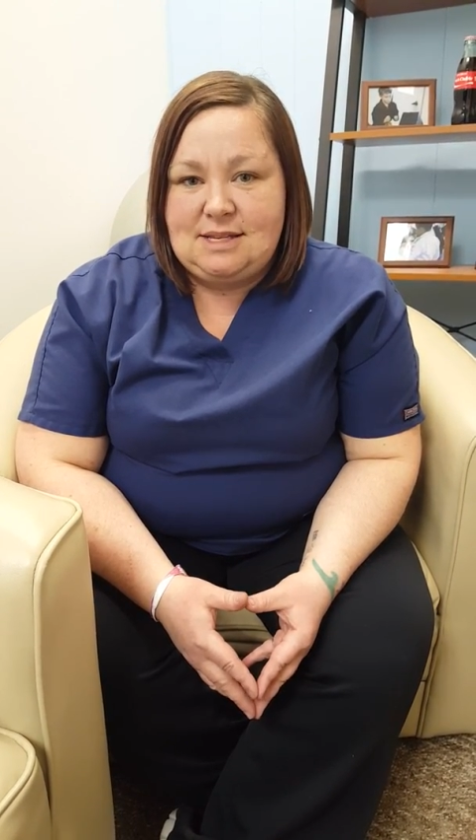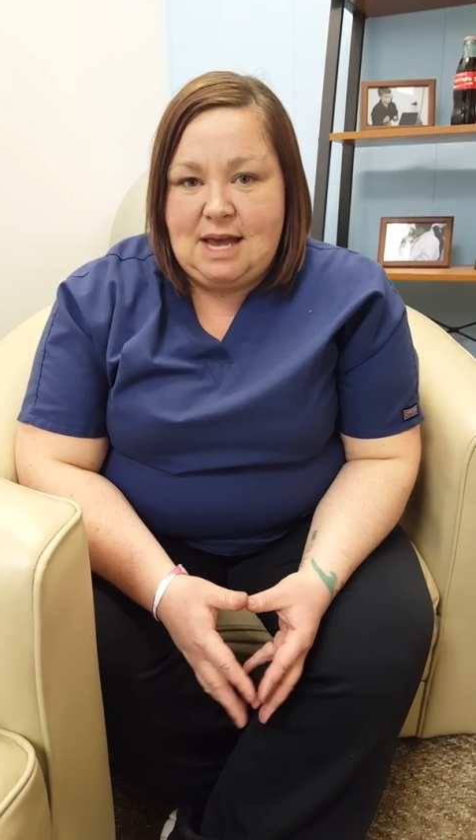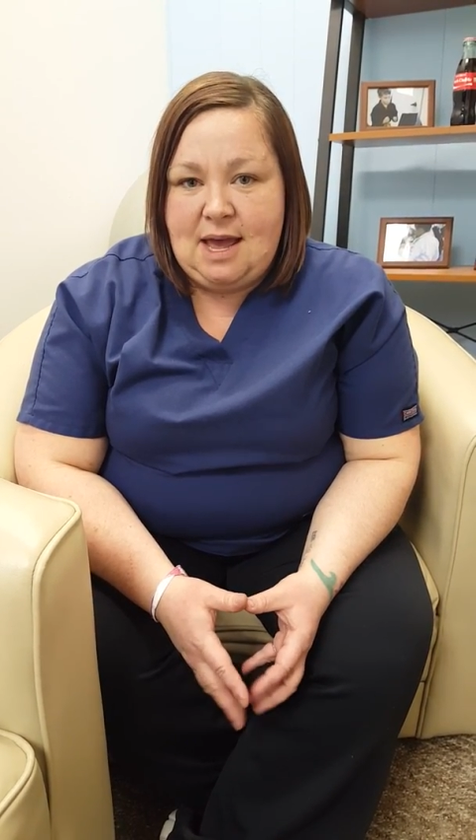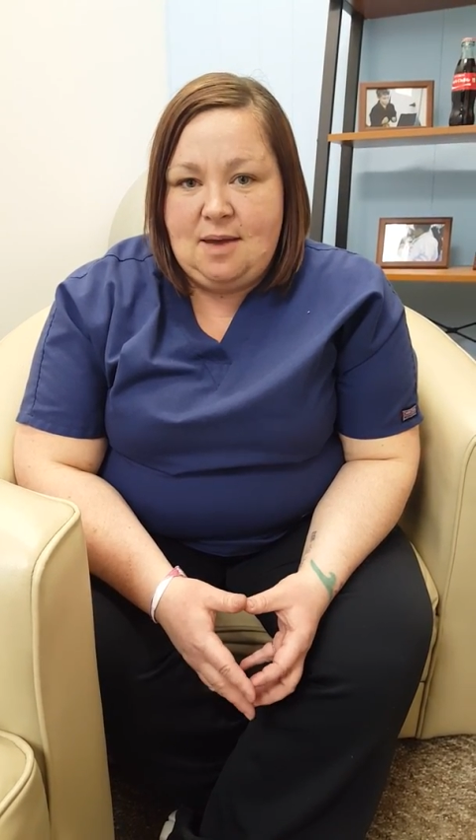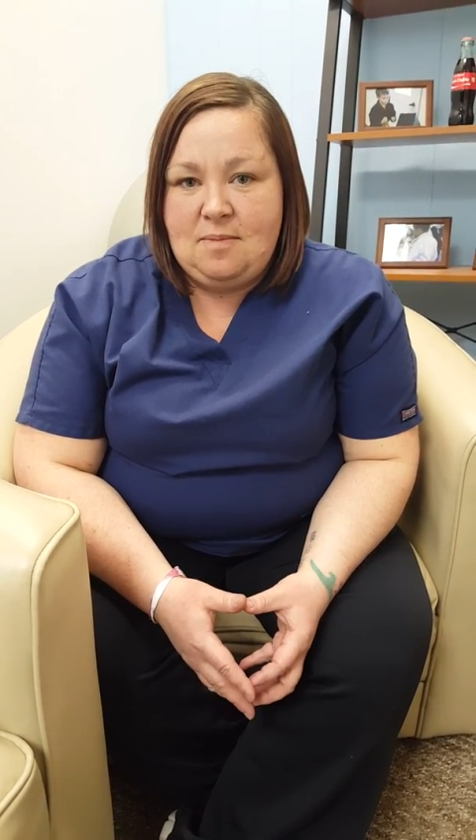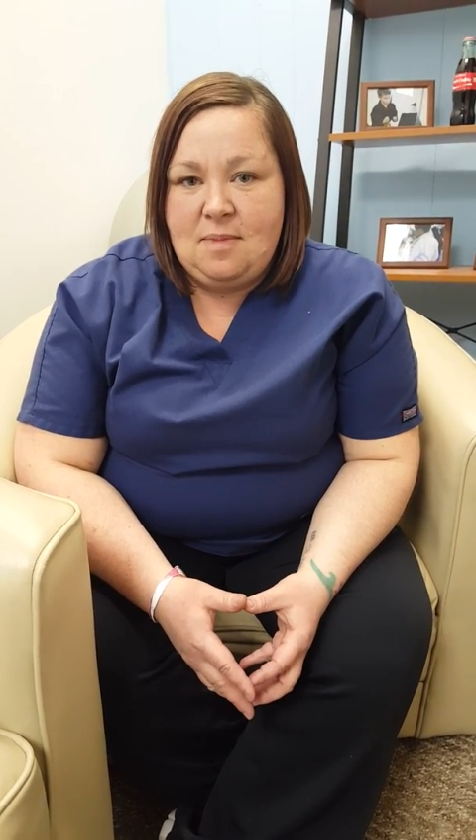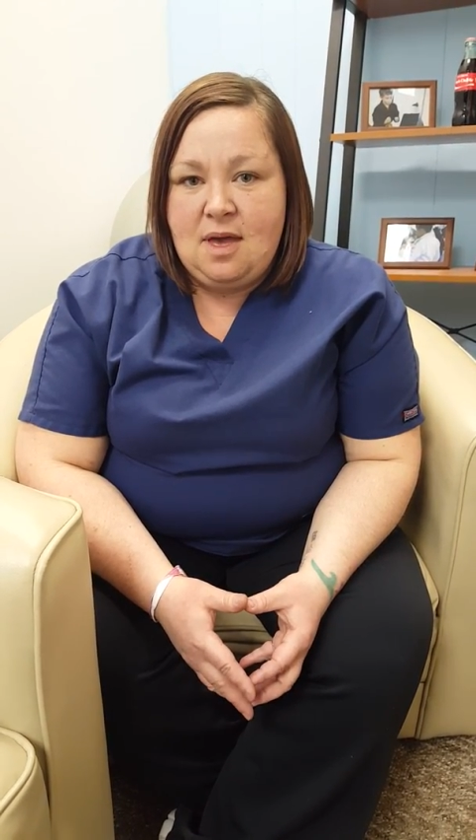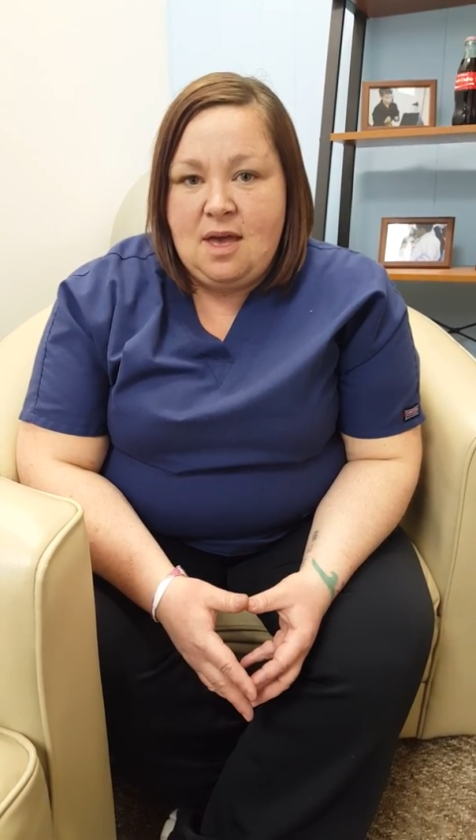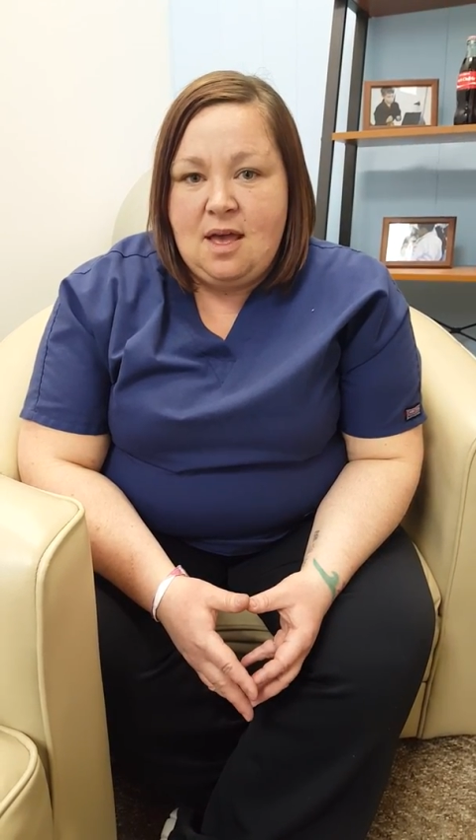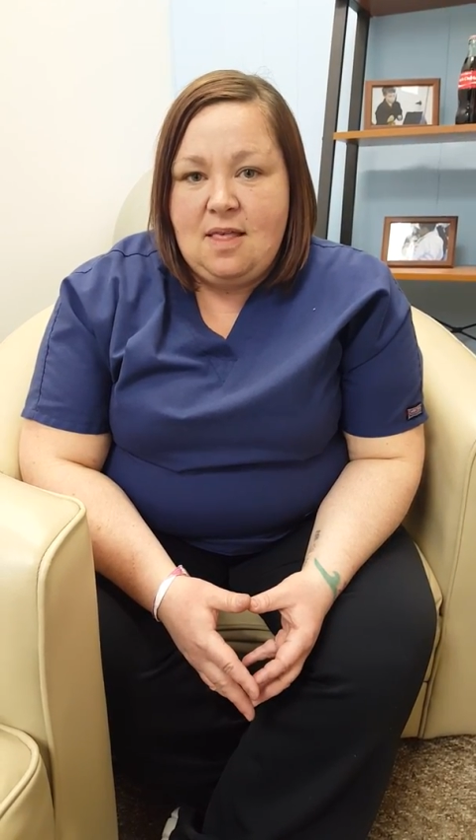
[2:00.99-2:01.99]
time
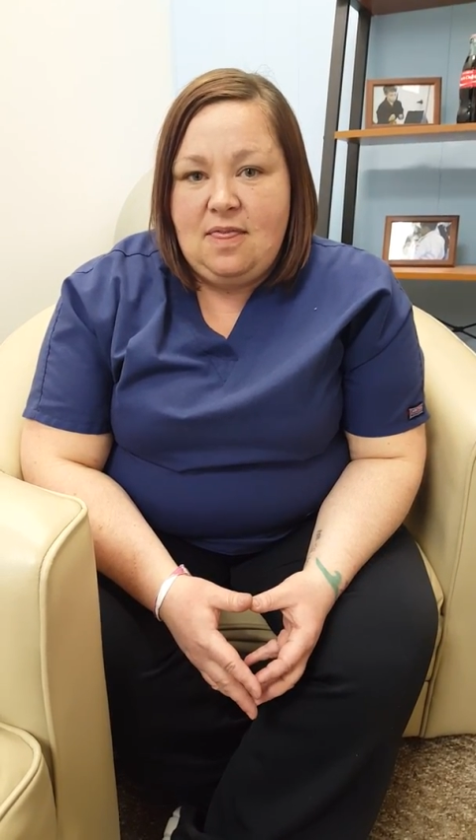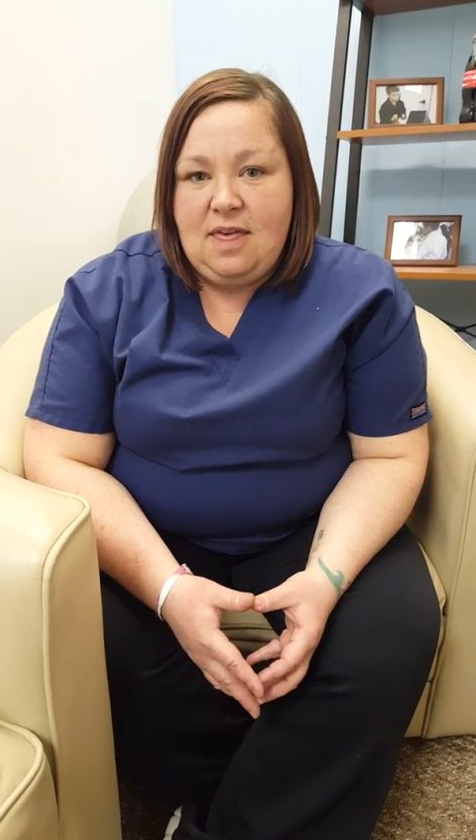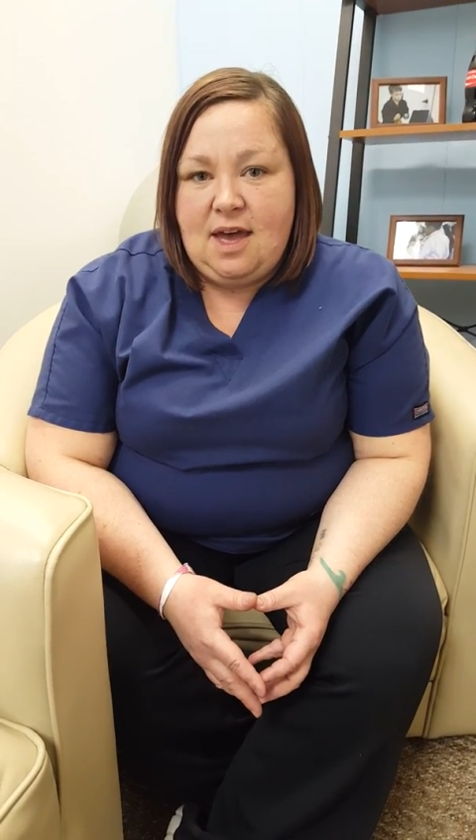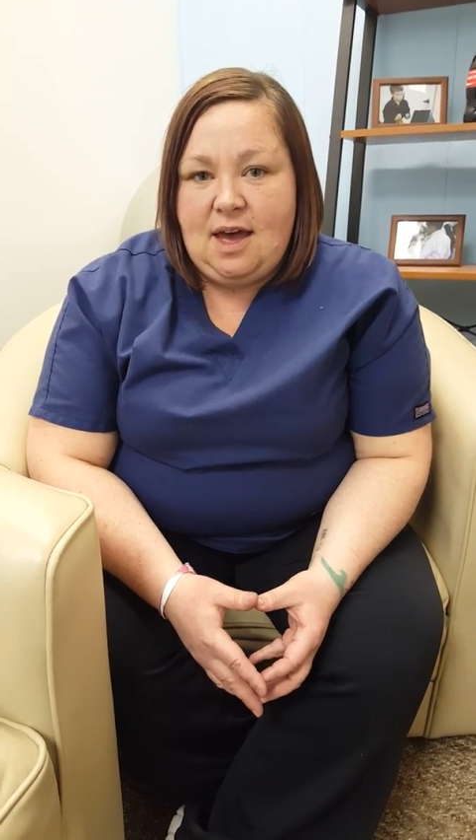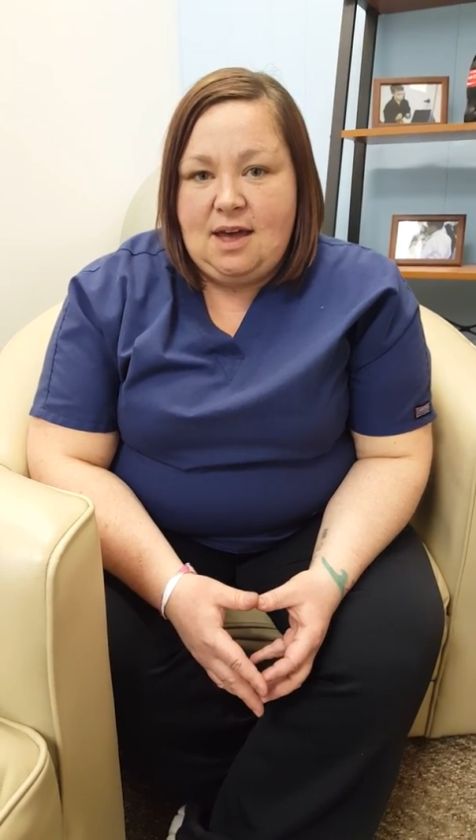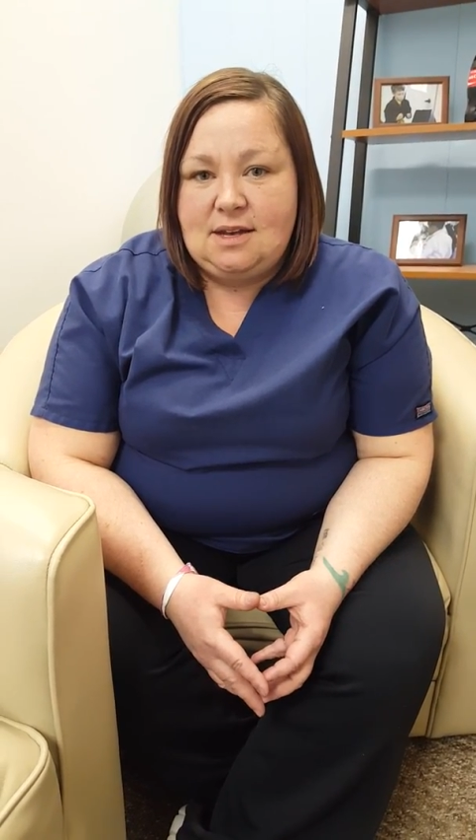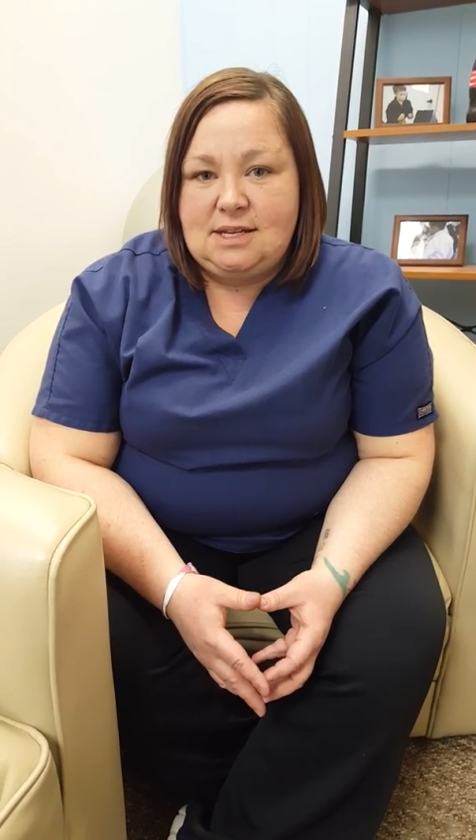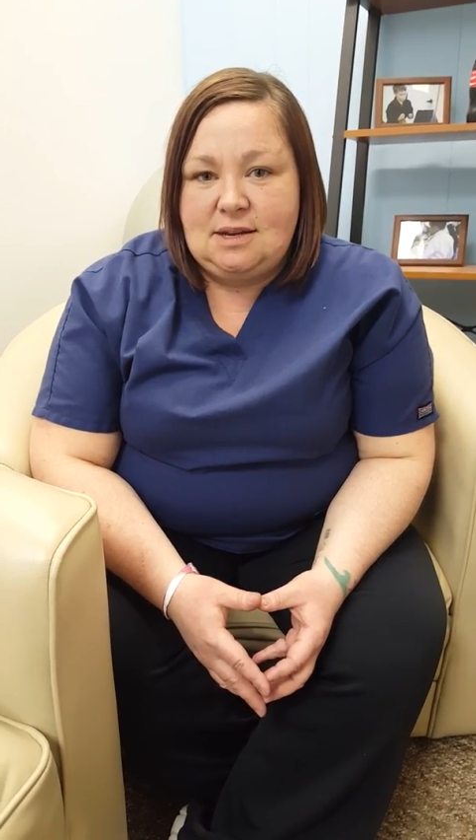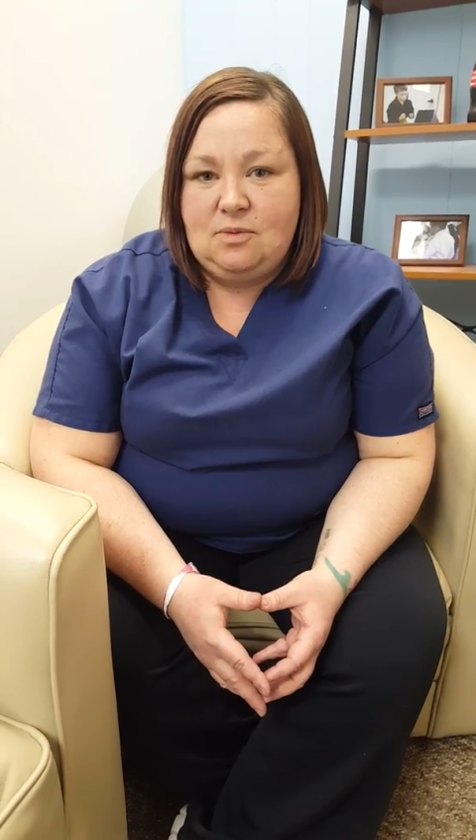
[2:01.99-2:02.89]
that